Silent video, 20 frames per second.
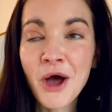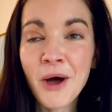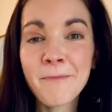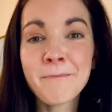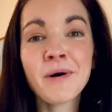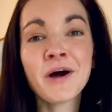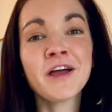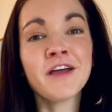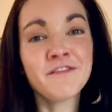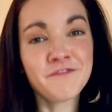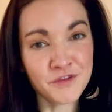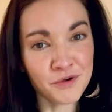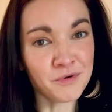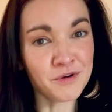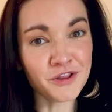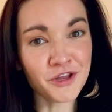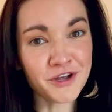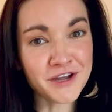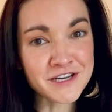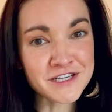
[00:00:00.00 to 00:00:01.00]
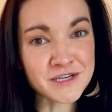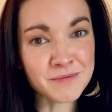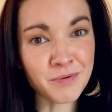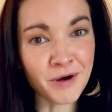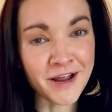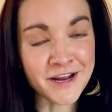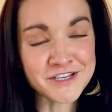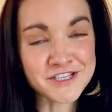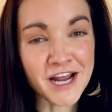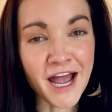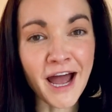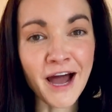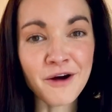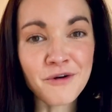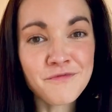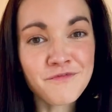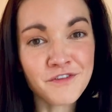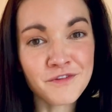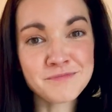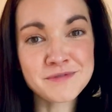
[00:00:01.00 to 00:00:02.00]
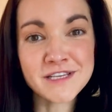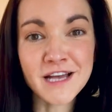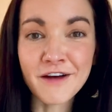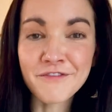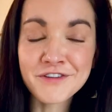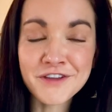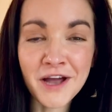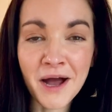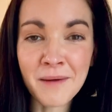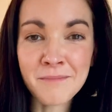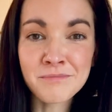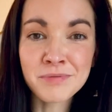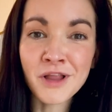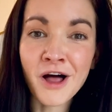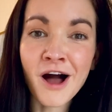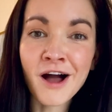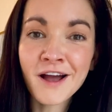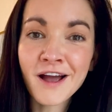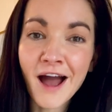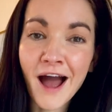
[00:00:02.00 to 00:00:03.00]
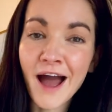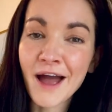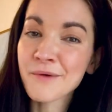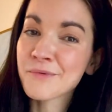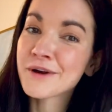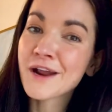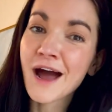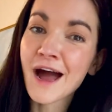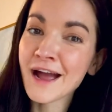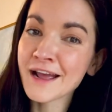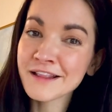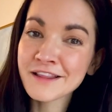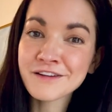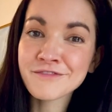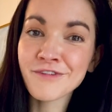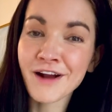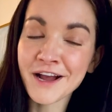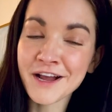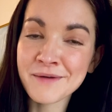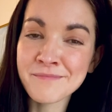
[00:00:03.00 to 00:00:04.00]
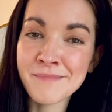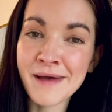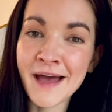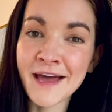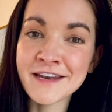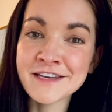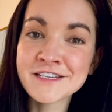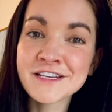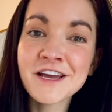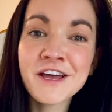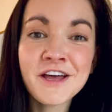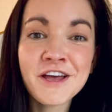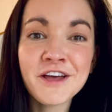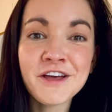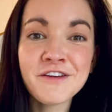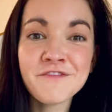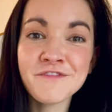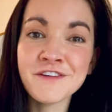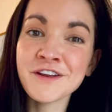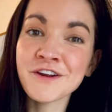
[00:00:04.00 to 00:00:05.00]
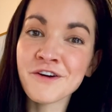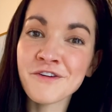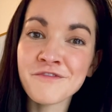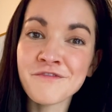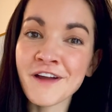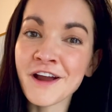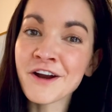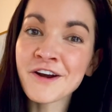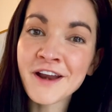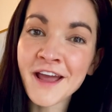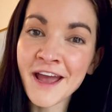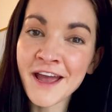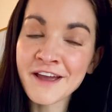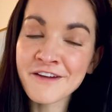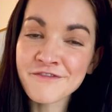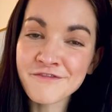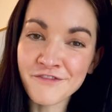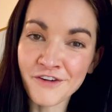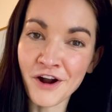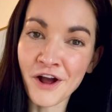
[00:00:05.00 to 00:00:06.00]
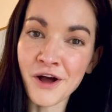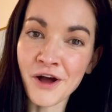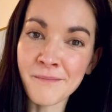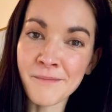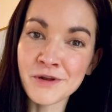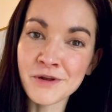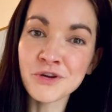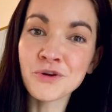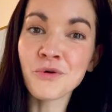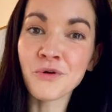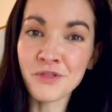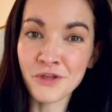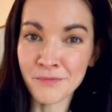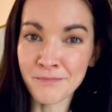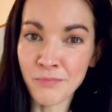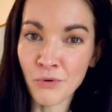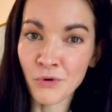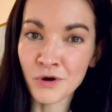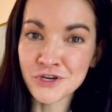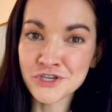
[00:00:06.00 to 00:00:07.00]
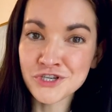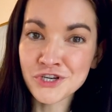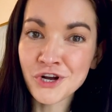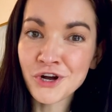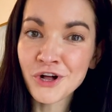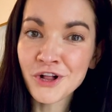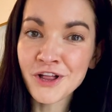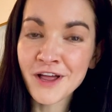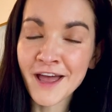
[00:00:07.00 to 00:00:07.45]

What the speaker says: But if you are looking to branch out from Sauvignon Blanc, I would highly recommend Vinho Verde from Northern Portugal.